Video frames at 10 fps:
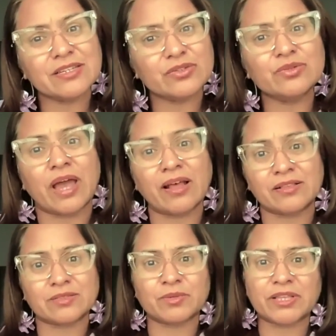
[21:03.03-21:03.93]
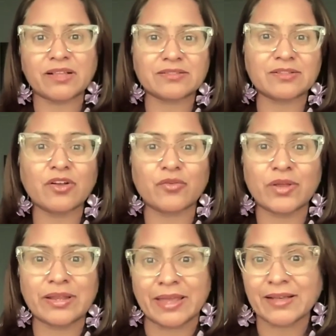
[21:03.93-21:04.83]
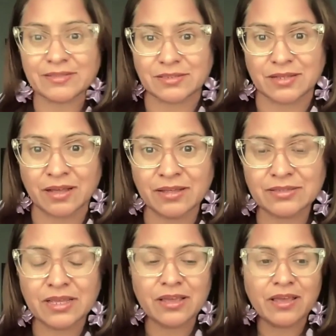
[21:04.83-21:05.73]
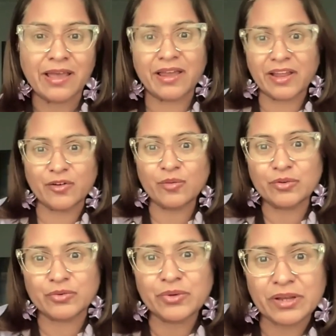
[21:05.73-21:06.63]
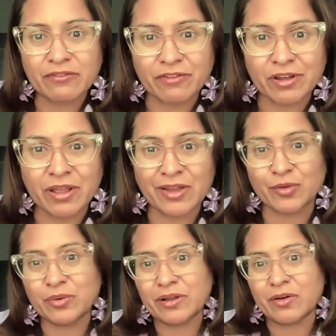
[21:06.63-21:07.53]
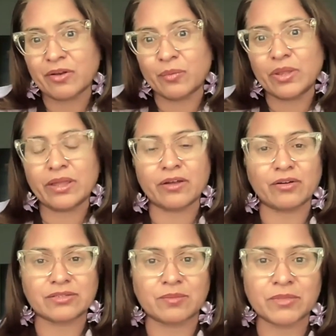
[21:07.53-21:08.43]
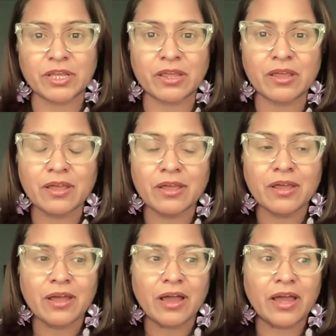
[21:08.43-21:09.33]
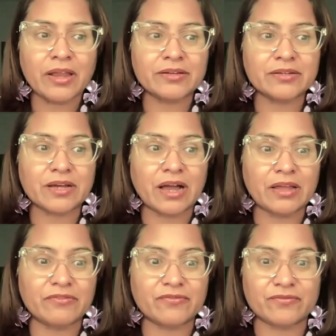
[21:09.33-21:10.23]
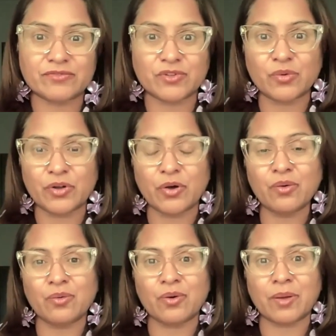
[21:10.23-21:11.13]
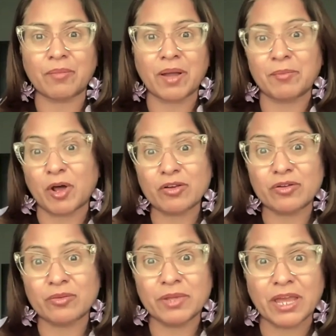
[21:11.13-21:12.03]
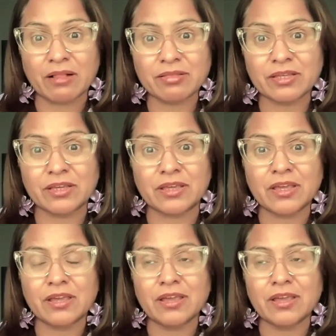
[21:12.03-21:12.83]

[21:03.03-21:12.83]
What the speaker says: I do dance, but that's not really exercise. And I don't do it every day. I do it like on a weekend or something. And I don't know. I'm not going to be healthy.